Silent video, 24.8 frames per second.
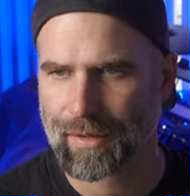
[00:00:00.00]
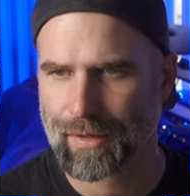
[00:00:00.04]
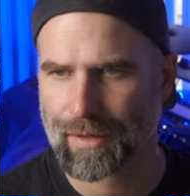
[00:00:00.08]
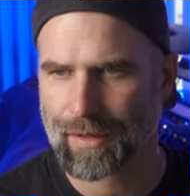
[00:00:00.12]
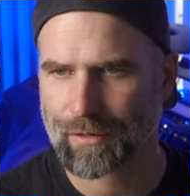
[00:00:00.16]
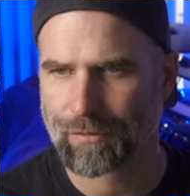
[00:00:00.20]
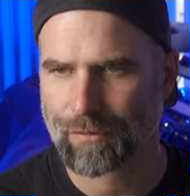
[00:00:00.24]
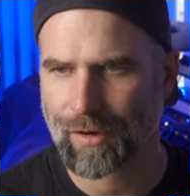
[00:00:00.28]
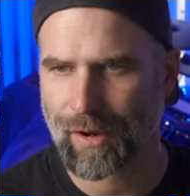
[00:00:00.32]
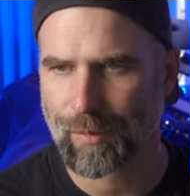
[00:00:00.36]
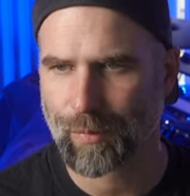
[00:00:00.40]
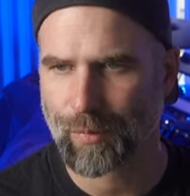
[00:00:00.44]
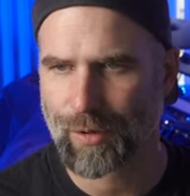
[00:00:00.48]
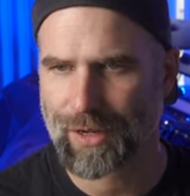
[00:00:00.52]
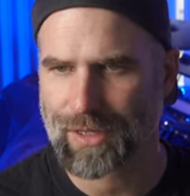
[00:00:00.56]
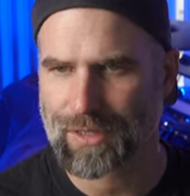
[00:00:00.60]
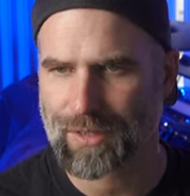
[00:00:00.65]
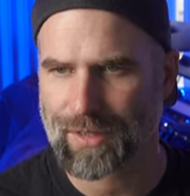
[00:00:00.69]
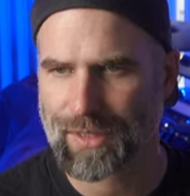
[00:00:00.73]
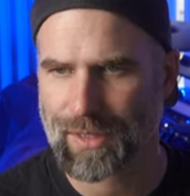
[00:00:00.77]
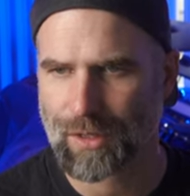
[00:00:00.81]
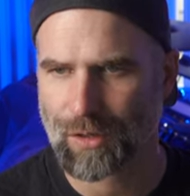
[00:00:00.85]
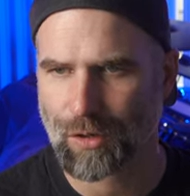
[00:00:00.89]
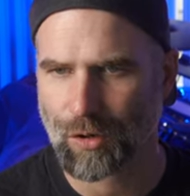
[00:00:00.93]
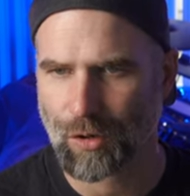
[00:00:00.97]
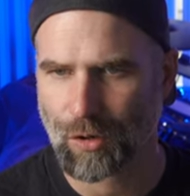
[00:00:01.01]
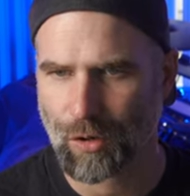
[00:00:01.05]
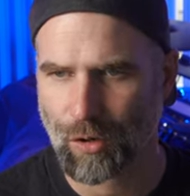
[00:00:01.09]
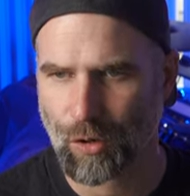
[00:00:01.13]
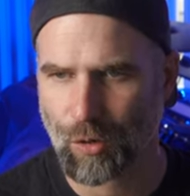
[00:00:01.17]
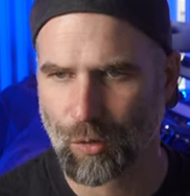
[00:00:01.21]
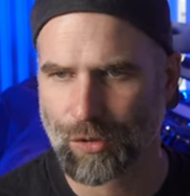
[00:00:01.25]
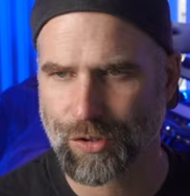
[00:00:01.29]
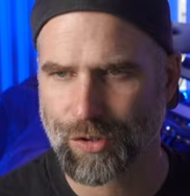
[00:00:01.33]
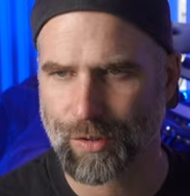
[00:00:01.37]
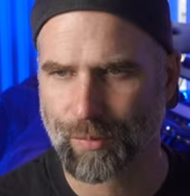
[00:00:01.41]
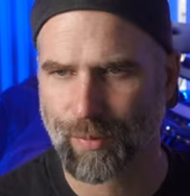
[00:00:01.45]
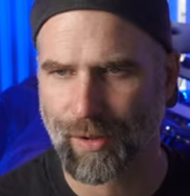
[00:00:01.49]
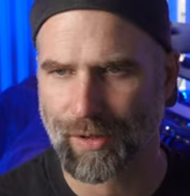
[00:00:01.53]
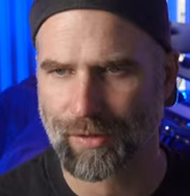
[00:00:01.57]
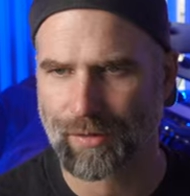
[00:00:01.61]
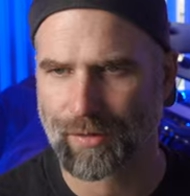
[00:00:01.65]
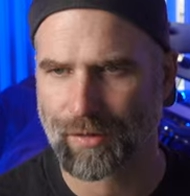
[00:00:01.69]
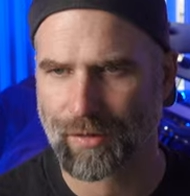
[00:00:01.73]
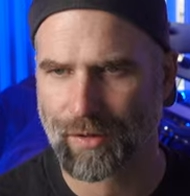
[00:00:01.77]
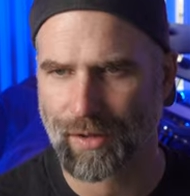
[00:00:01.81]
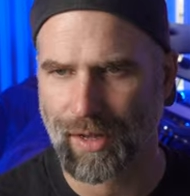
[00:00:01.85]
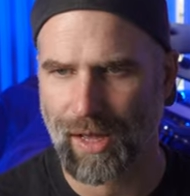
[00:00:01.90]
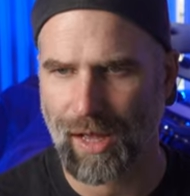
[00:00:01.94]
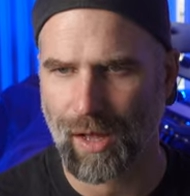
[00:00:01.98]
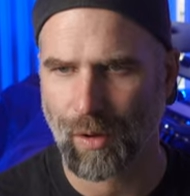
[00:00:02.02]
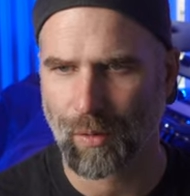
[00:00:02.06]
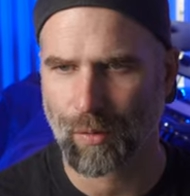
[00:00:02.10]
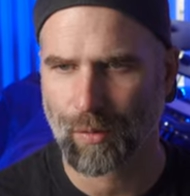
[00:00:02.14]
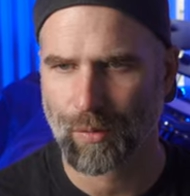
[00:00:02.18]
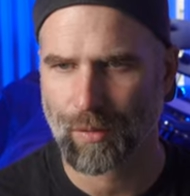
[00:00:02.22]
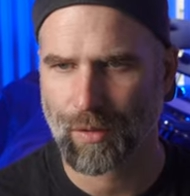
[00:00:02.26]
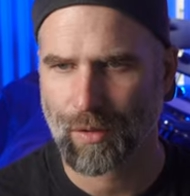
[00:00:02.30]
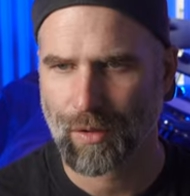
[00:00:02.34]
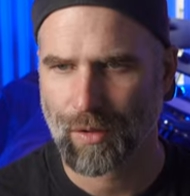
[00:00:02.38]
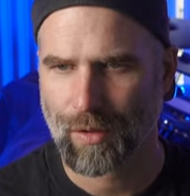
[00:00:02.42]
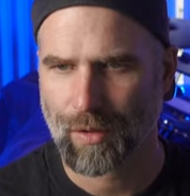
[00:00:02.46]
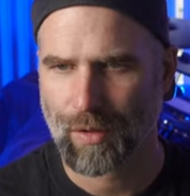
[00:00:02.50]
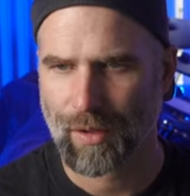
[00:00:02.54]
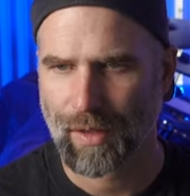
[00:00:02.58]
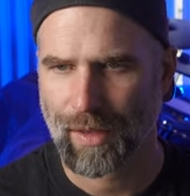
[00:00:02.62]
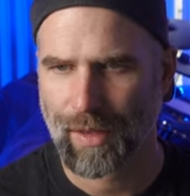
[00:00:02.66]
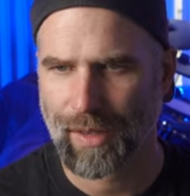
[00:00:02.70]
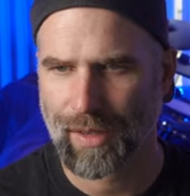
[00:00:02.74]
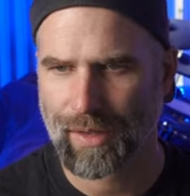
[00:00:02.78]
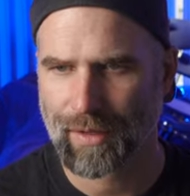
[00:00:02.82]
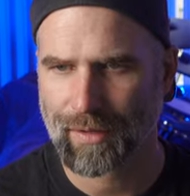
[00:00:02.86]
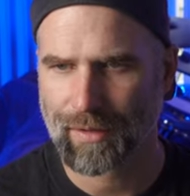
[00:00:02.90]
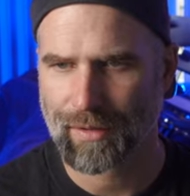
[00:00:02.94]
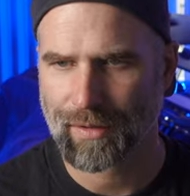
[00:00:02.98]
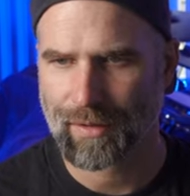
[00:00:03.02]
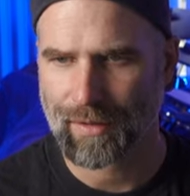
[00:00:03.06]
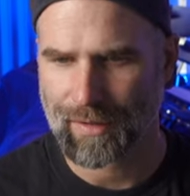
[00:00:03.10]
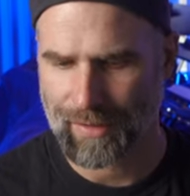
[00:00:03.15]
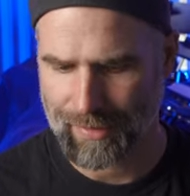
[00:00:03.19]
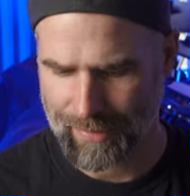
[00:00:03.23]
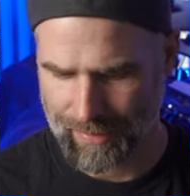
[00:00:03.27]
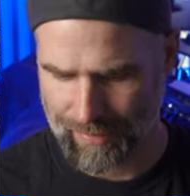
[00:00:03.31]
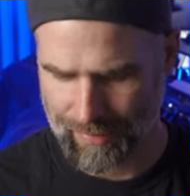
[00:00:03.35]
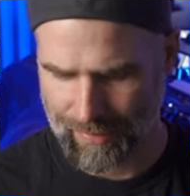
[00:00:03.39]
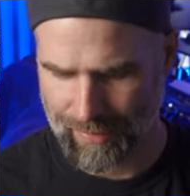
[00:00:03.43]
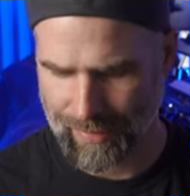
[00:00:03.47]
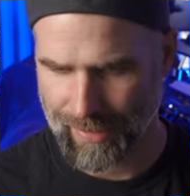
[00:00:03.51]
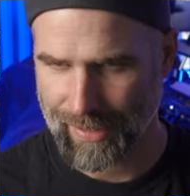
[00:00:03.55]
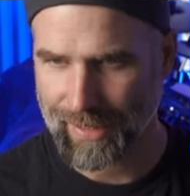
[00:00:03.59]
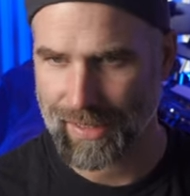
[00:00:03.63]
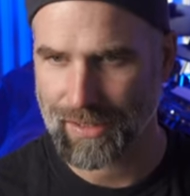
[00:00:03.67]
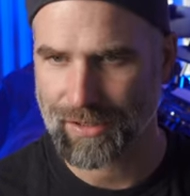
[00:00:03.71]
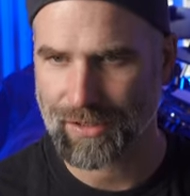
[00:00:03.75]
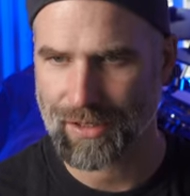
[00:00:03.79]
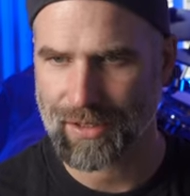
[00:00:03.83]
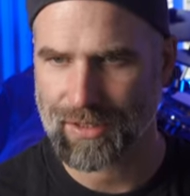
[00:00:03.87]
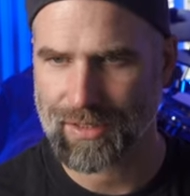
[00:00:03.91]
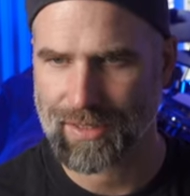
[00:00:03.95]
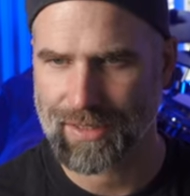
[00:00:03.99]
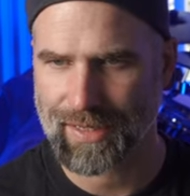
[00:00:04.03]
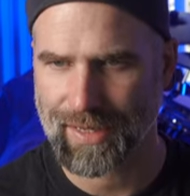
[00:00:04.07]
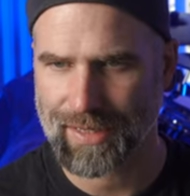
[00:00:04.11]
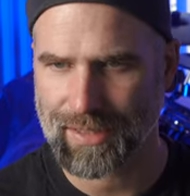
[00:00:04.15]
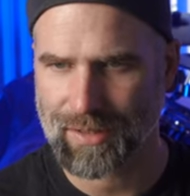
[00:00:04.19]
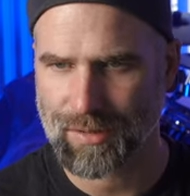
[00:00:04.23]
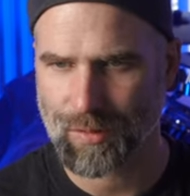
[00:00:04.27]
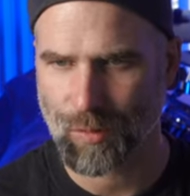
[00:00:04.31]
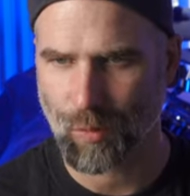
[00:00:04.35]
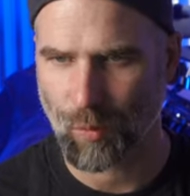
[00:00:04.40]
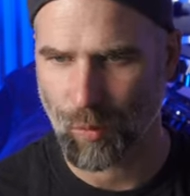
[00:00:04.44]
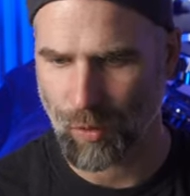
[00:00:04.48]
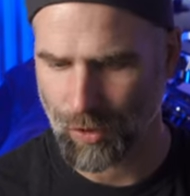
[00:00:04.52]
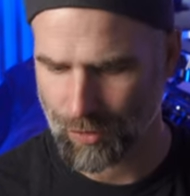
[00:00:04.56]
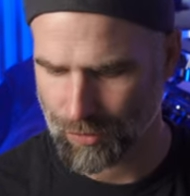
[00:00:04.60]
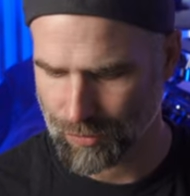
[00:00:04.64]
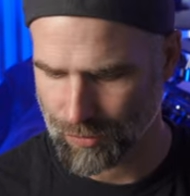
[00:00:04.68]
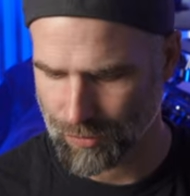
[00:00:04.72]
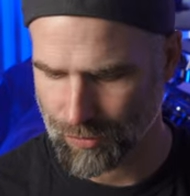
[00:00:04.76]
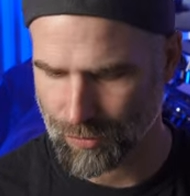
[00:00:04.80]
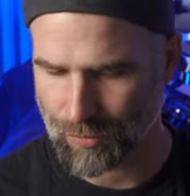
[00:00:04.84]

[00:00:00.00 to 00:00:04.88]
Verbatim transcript: If I press the O G button now, and I can just set what